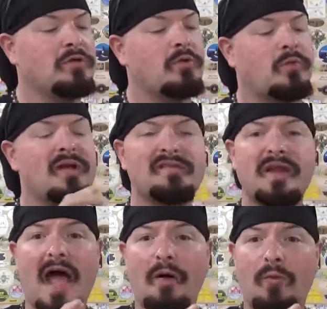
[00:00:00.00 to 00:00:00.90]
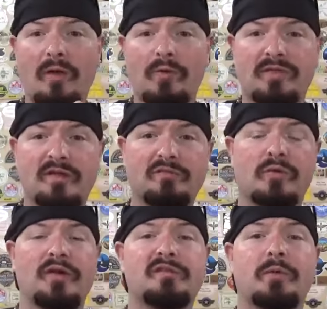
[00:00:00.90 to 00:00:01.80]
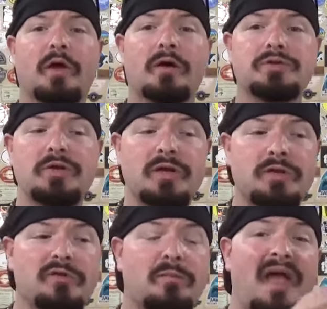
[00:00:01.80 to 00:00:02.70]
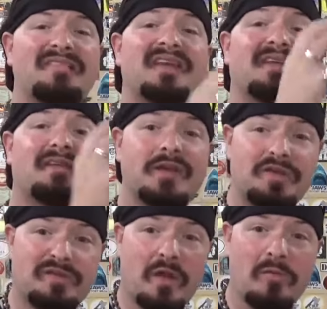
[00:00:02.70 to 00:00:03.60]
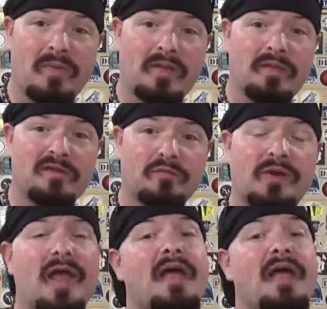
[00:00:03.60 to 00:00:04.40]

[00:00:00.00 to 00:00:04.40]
The reason I went with this one is because you can use basic dish soap in this one